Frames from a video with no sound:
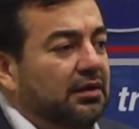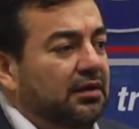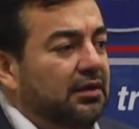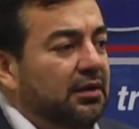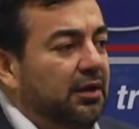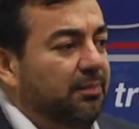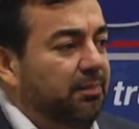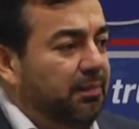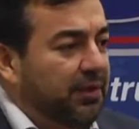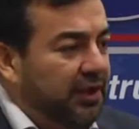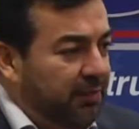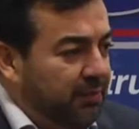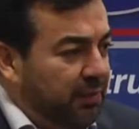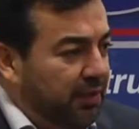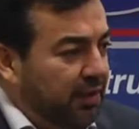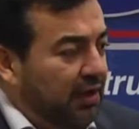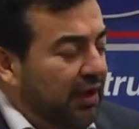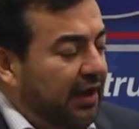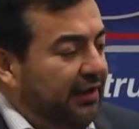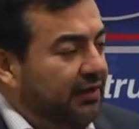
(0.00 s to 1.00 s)
the
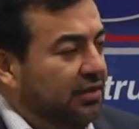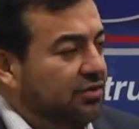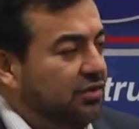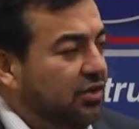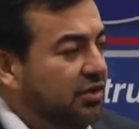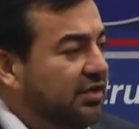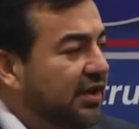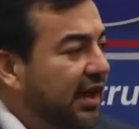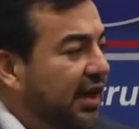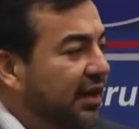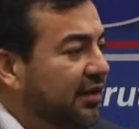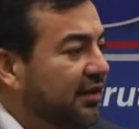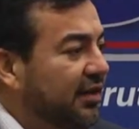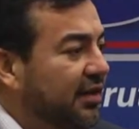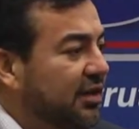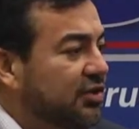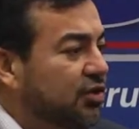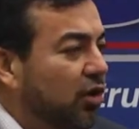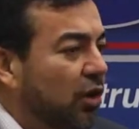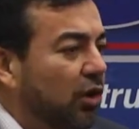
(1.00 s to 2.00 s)
people and the
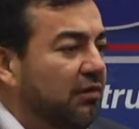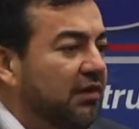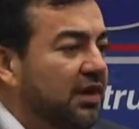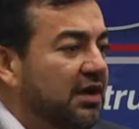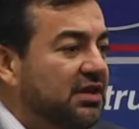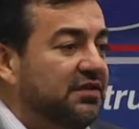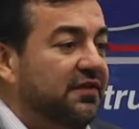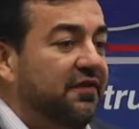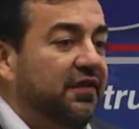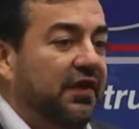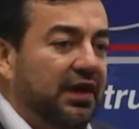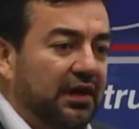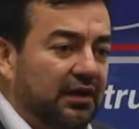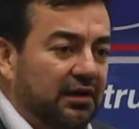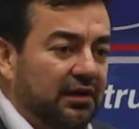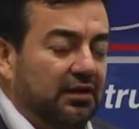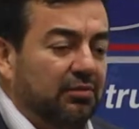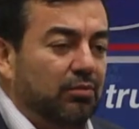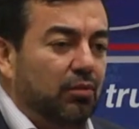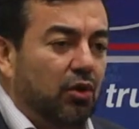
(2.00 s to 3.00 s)
societies always
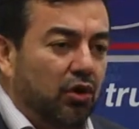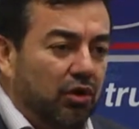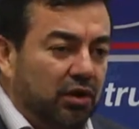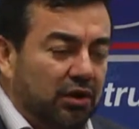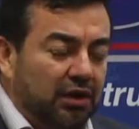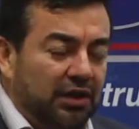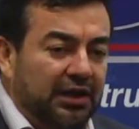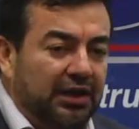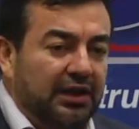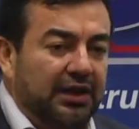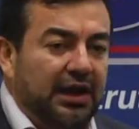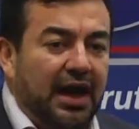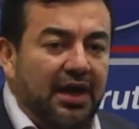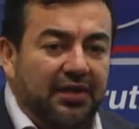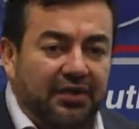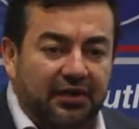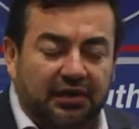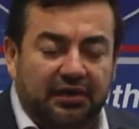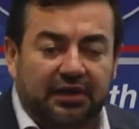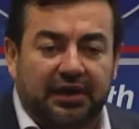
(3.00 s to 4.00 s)
fail, morally,
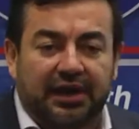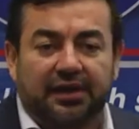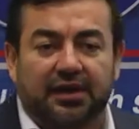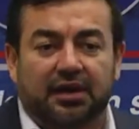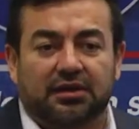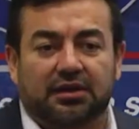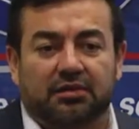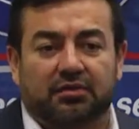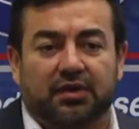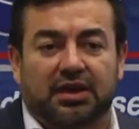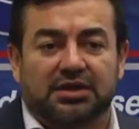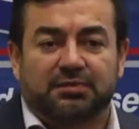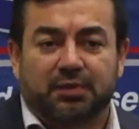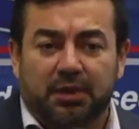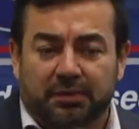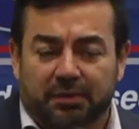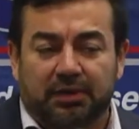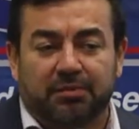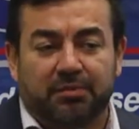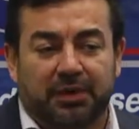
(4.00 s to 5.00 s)
ethically, and otherwise.
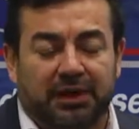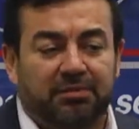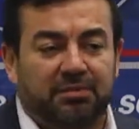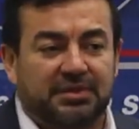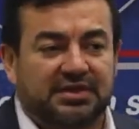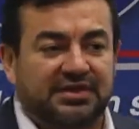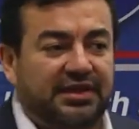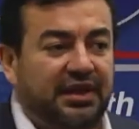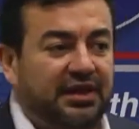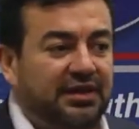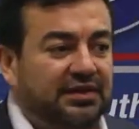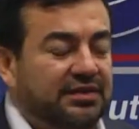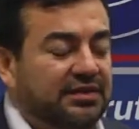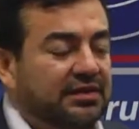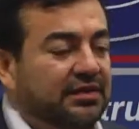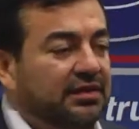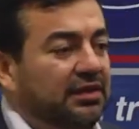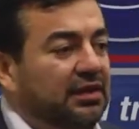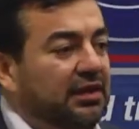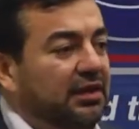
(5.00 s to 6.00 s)
People make
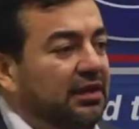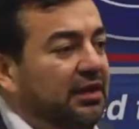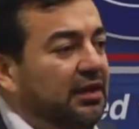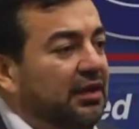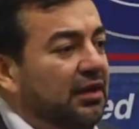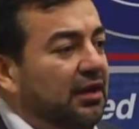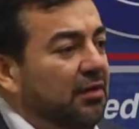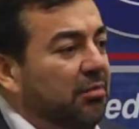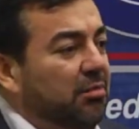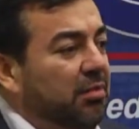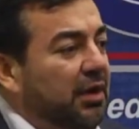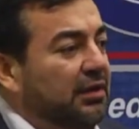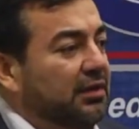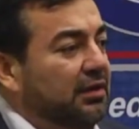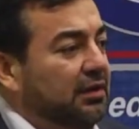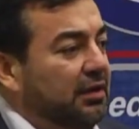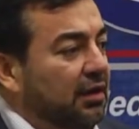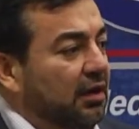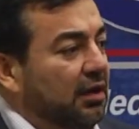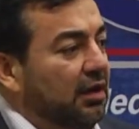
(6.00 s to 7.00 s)
mistakes.
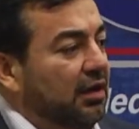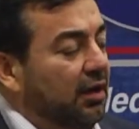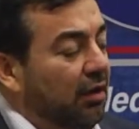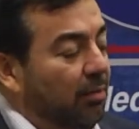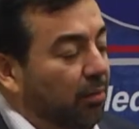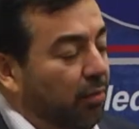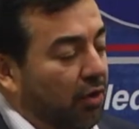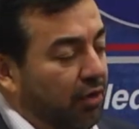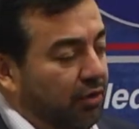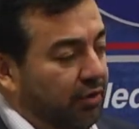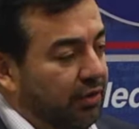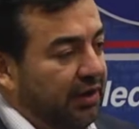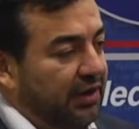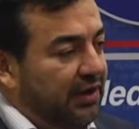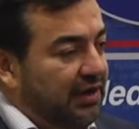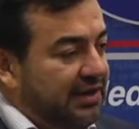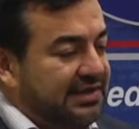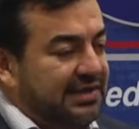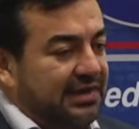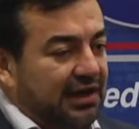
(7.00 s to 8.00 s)
But both in
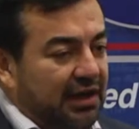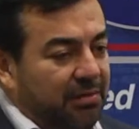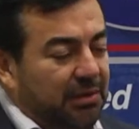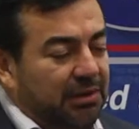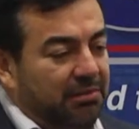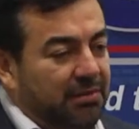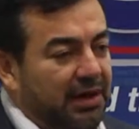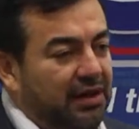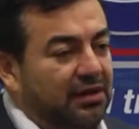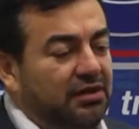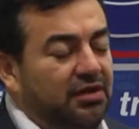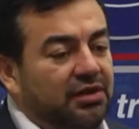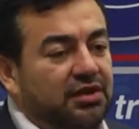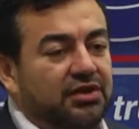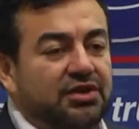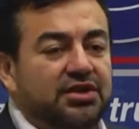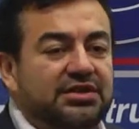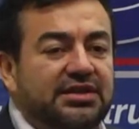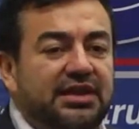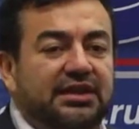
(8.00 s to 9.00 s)
Islam and many
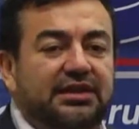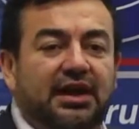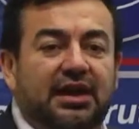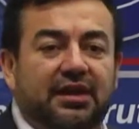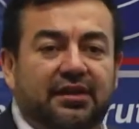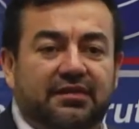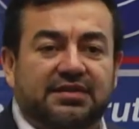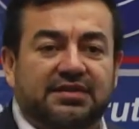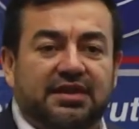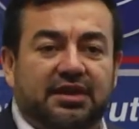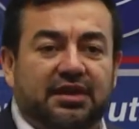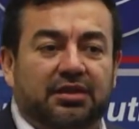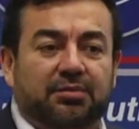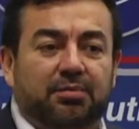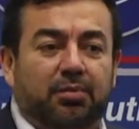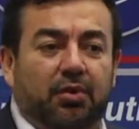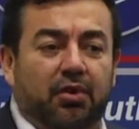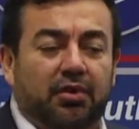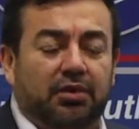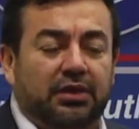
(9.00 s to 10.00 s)
traditions that I have
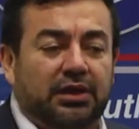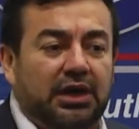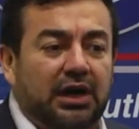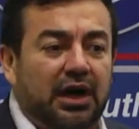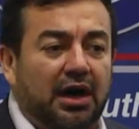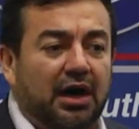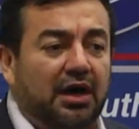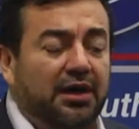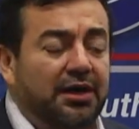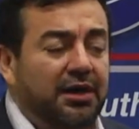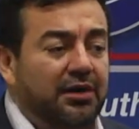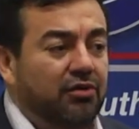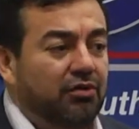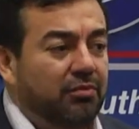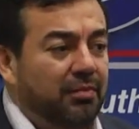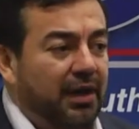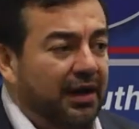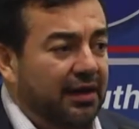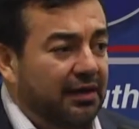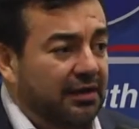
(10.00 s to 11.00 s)
studied, both God and
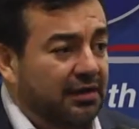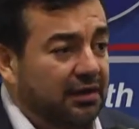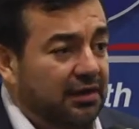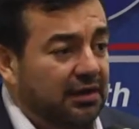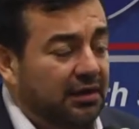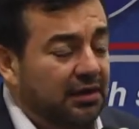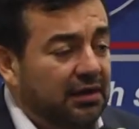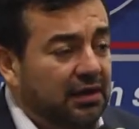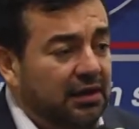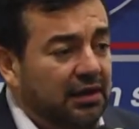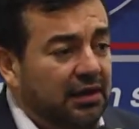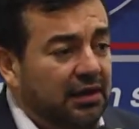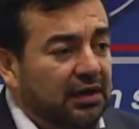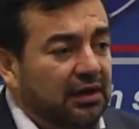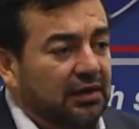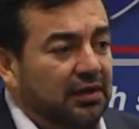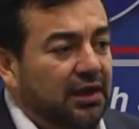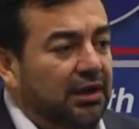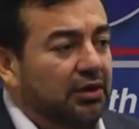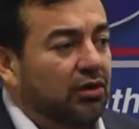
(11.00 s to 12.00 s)
humanity,
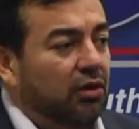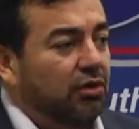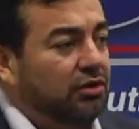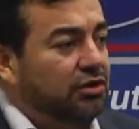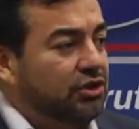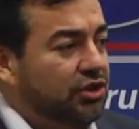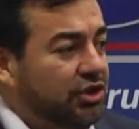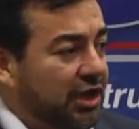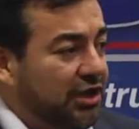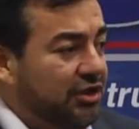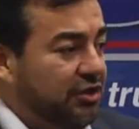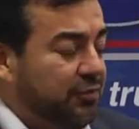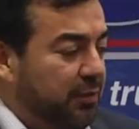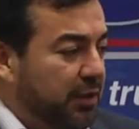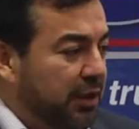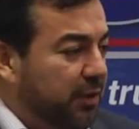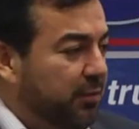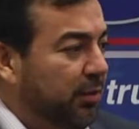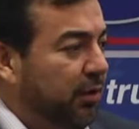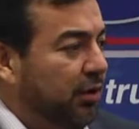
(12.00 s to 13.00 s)
they don't judge
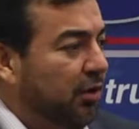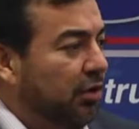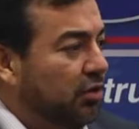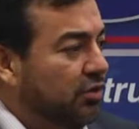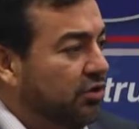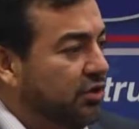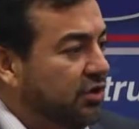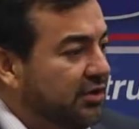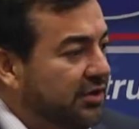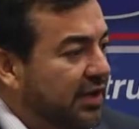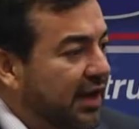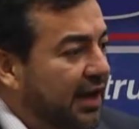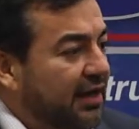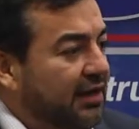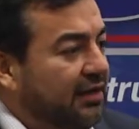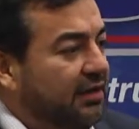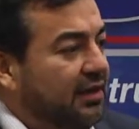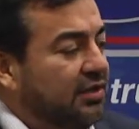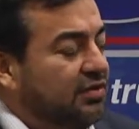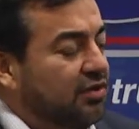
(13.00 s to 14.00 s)
people or
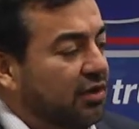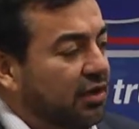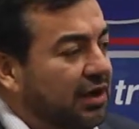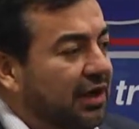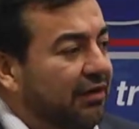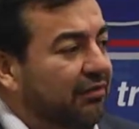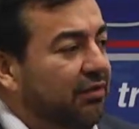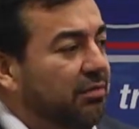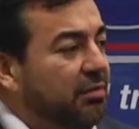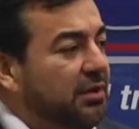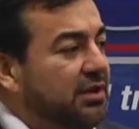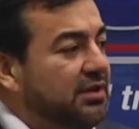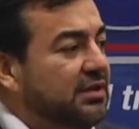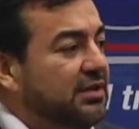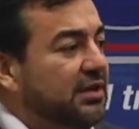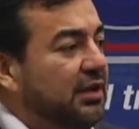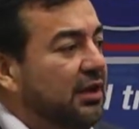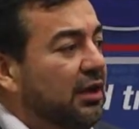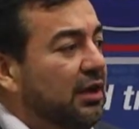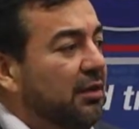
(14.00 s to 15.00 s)
societies or
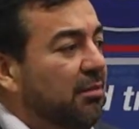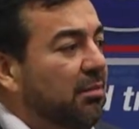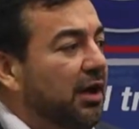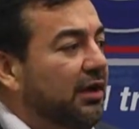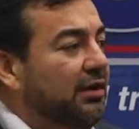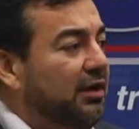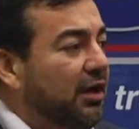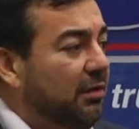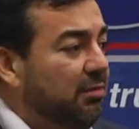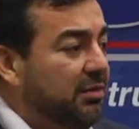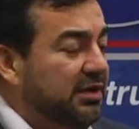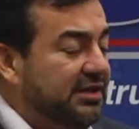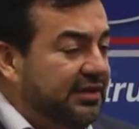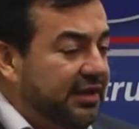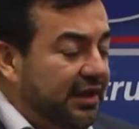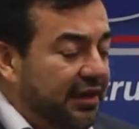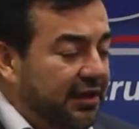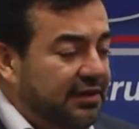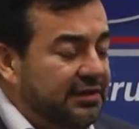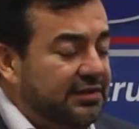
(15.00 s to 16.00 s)
governments by their
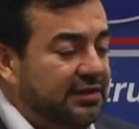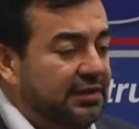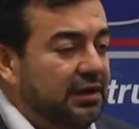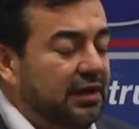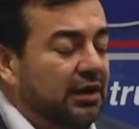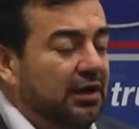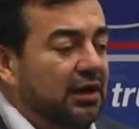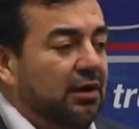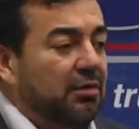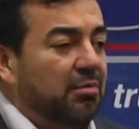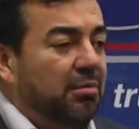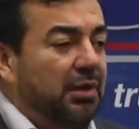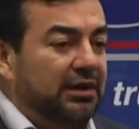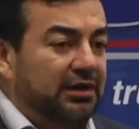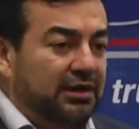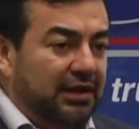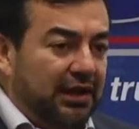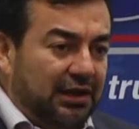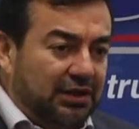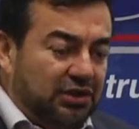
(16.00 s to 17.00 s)
mistakes,
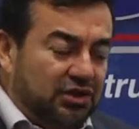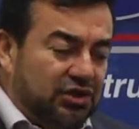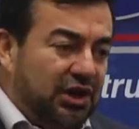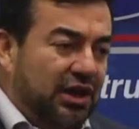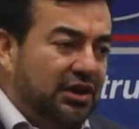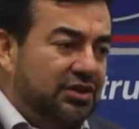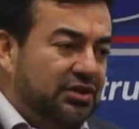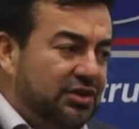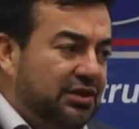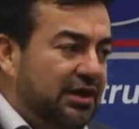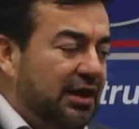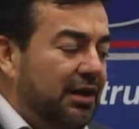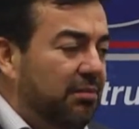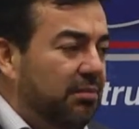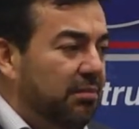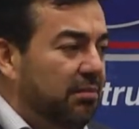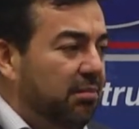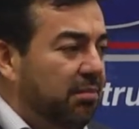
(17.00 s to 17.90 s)
but they judge them